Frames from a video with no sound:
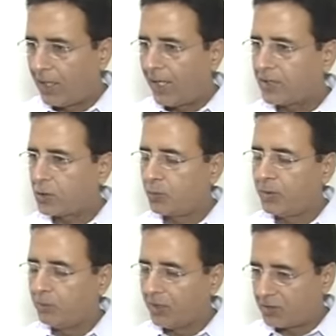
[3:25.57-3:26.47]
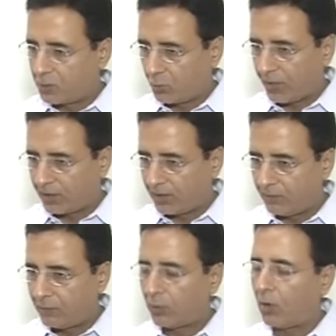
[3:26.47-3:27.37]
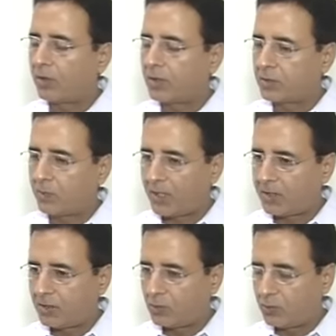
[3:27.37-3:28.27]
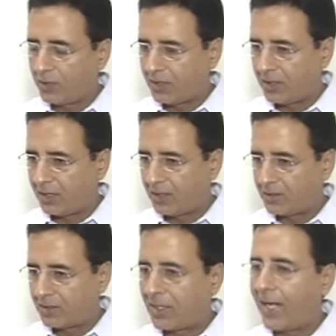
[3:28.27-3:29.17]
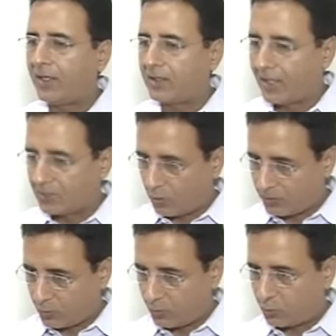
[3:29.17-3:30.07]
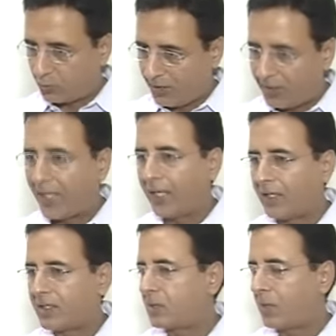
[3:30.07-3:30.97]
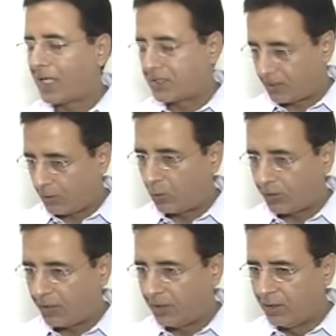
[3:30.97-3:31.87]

has to be mixed together for Congress party to retain its and as also to regain its past glory.